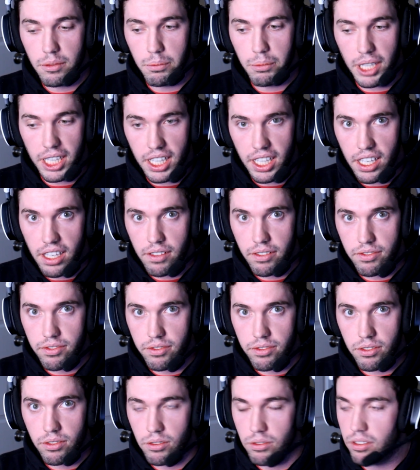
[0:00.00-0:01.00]

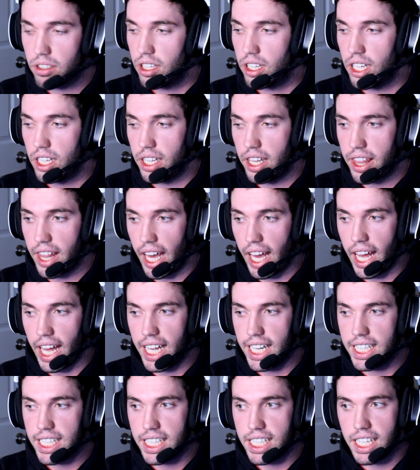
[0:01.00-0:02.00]
belief
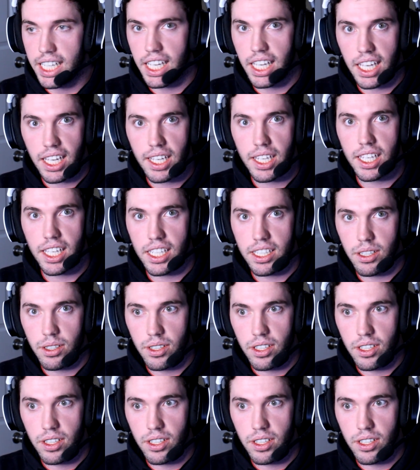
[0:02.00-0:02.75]
that he